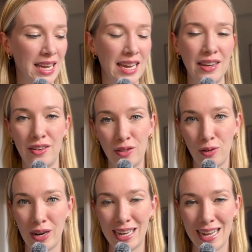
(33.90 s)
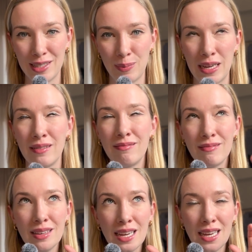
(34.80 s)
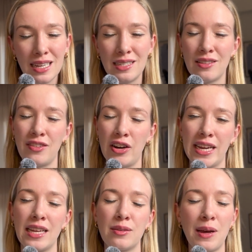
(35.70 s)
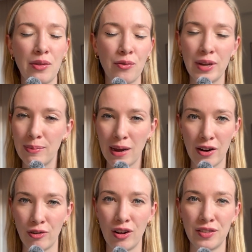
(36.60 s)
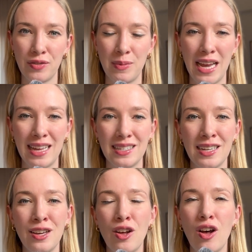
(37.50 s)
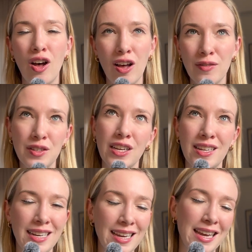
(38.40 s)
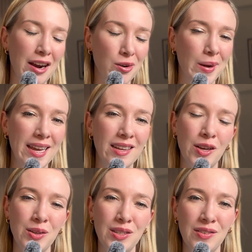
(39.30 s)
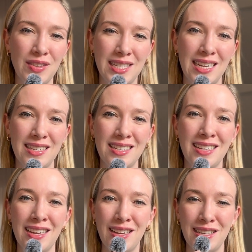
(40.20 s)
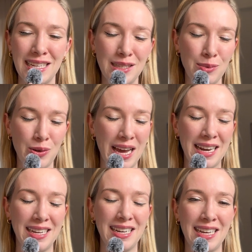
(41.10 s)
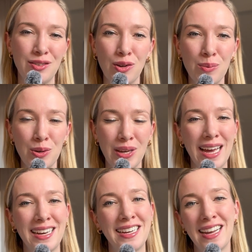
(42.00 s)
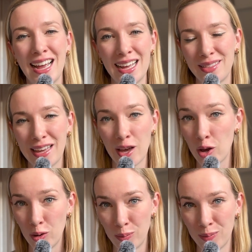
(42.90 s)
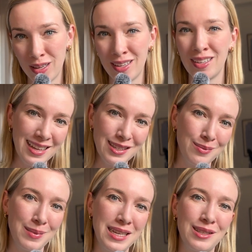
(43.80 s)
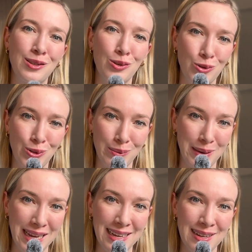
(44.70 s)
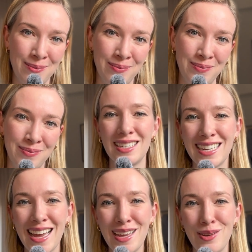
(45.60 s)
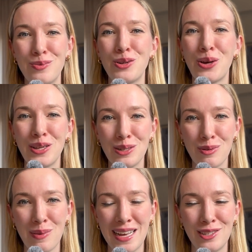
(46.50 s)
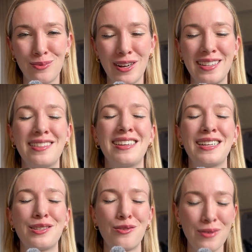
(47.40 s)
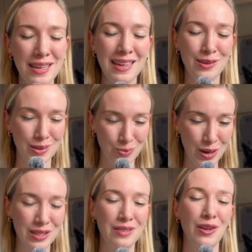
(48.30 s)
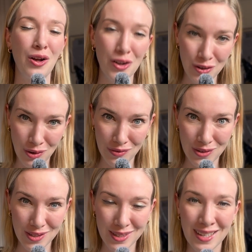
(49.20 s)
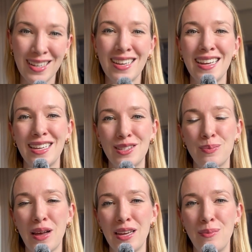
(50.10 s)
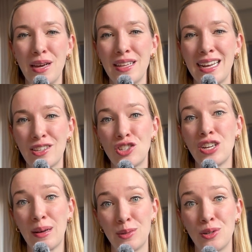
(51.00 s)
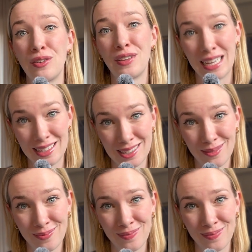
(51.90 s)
in The Great Gatsby, nearly to the very end, about 3 paragraphs from the end, after Nick Carraway goes to visit Daisy Buchanan and Tom Buchanan at their home and meets Jordan Baker. Today, we're going to prepare to write the next 3,000 words of our novels, inspired by the next chapter of his.